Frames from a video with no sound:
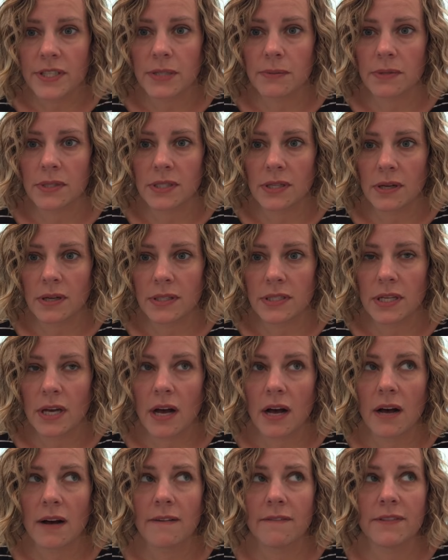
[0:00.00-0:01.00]
it's a result
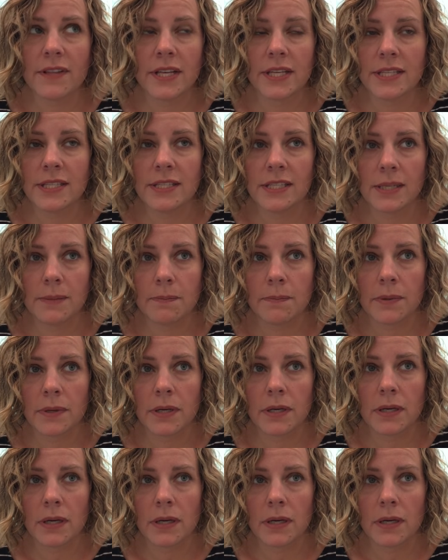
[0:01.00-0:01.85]
of the deep